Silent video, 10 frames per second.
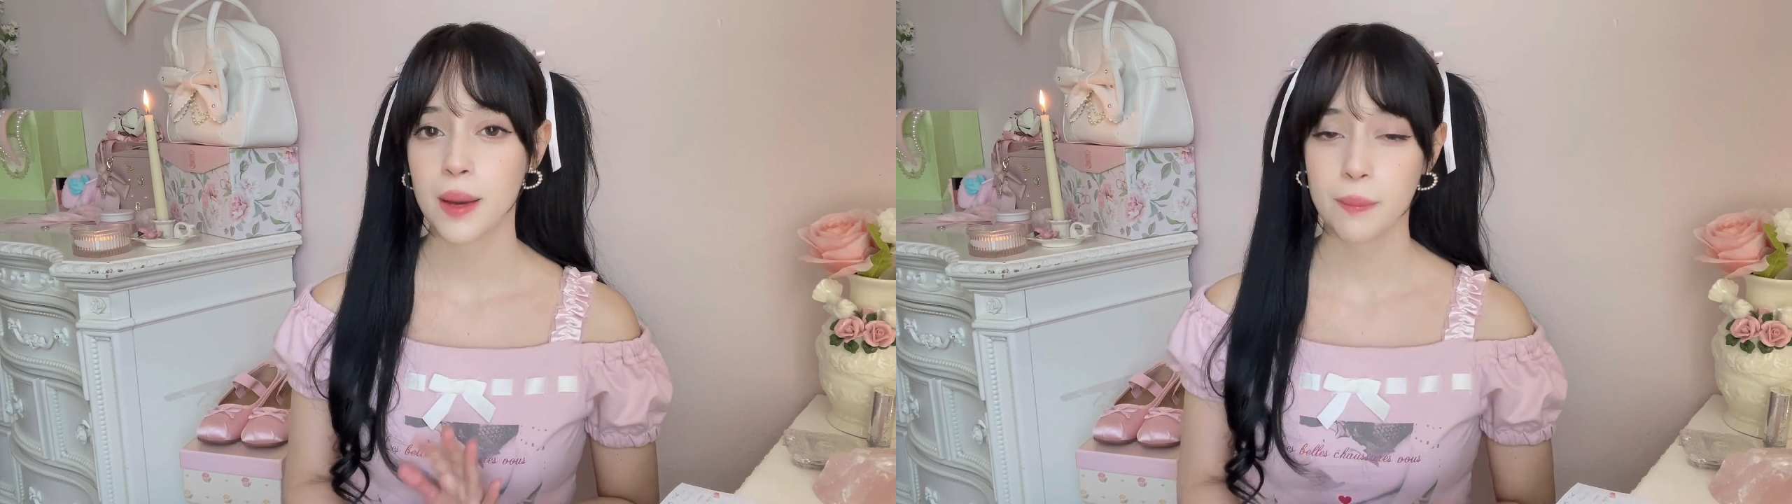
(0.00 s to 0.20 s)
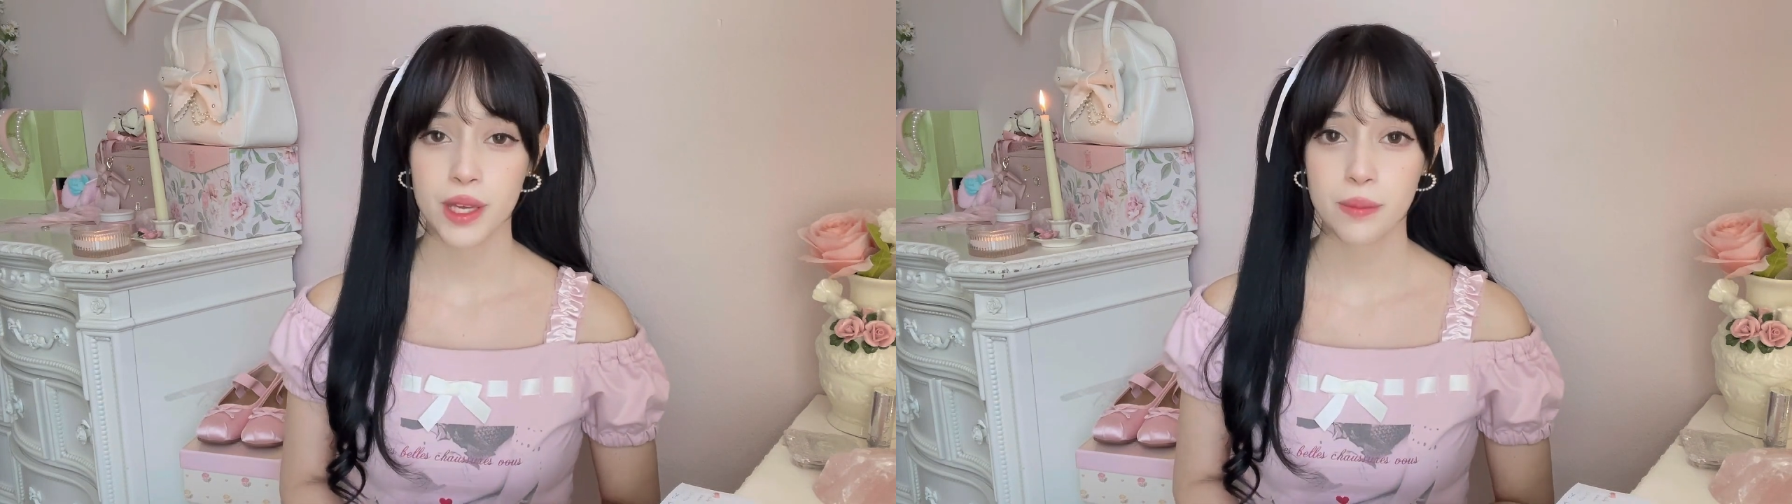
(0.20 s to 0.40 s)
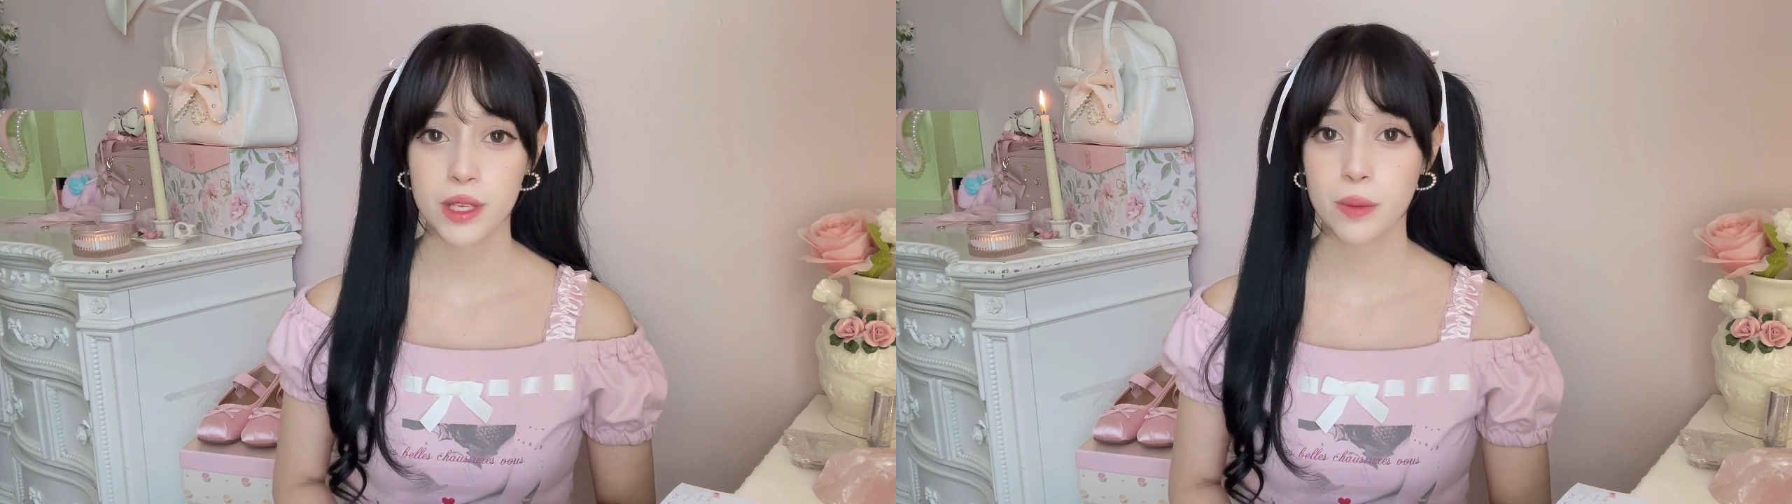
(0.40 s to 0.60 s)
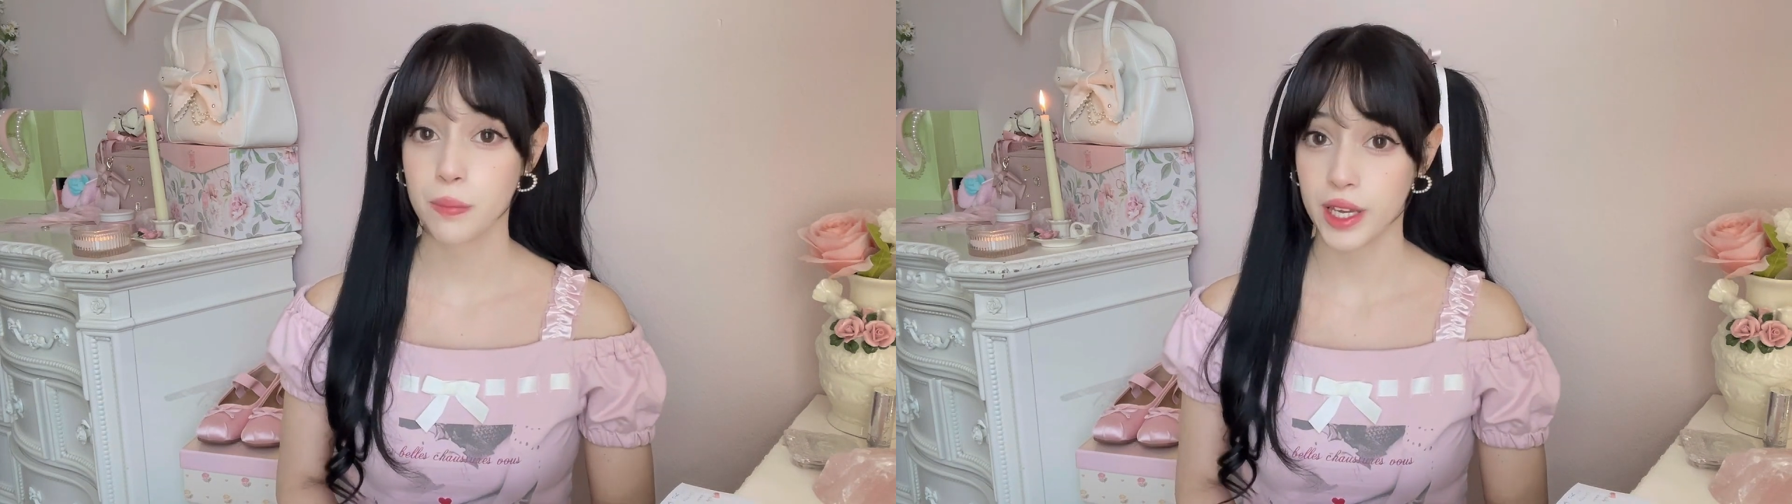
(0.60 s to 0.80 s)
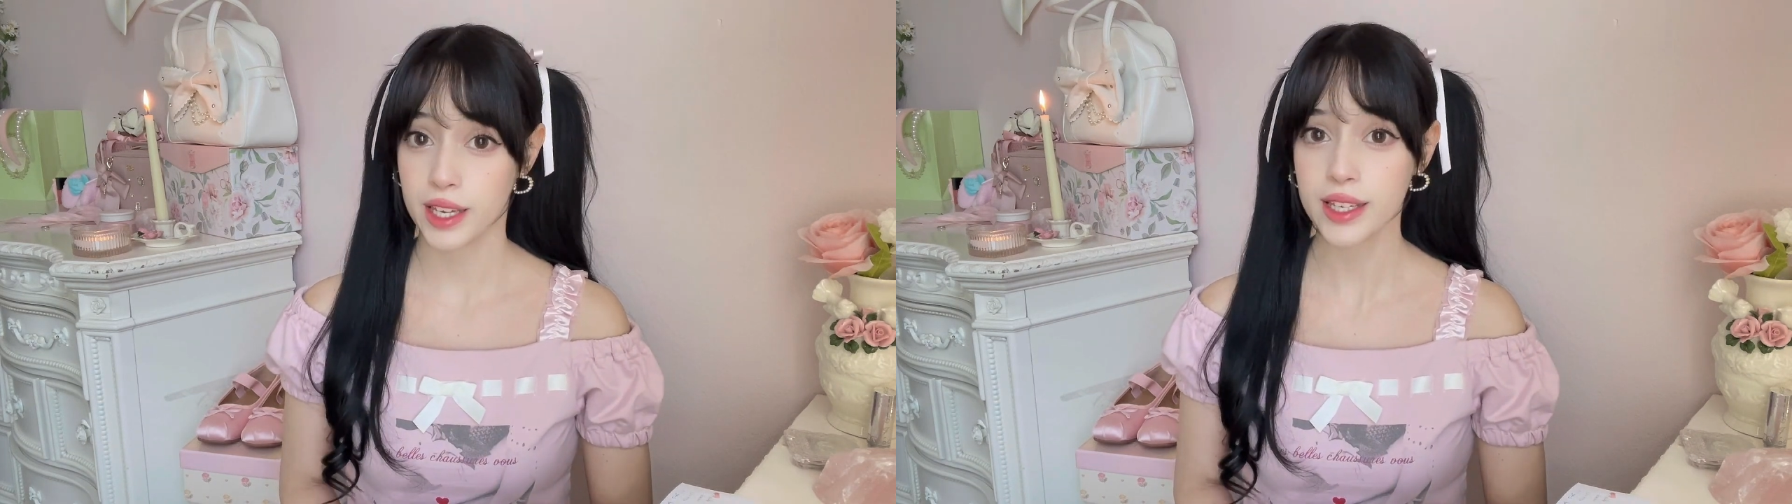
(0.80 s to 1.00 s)
maybe
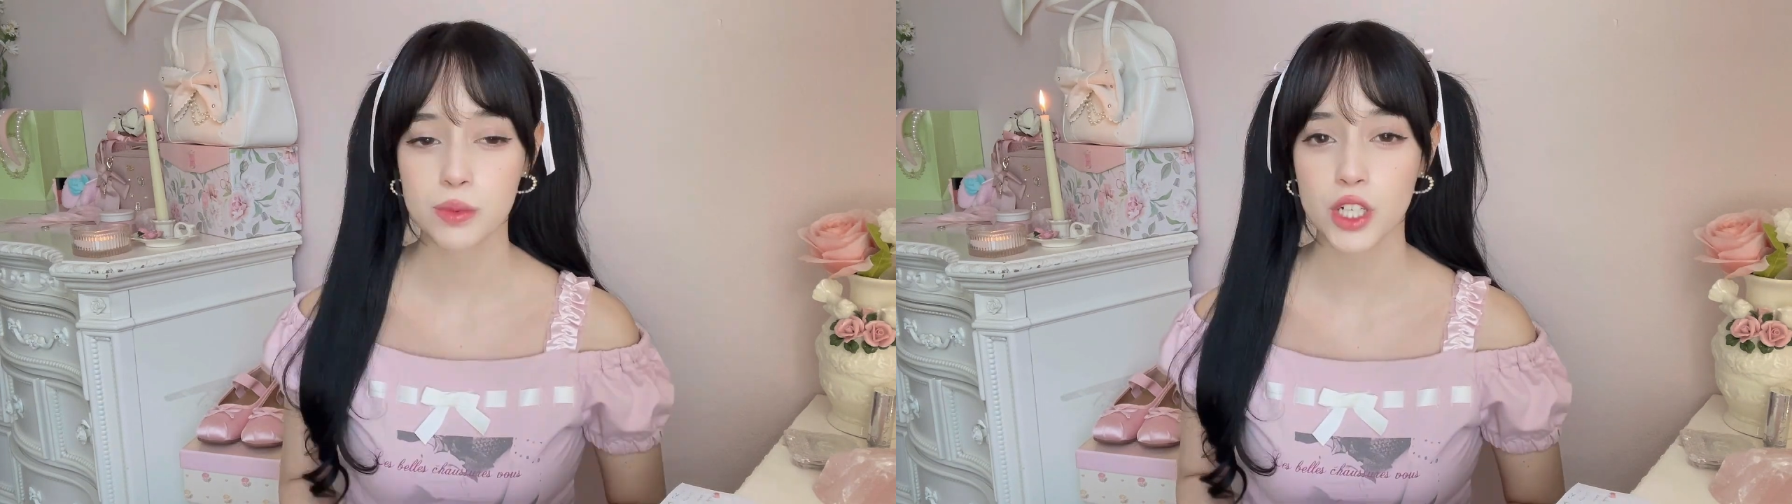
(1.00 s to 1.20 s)
pink.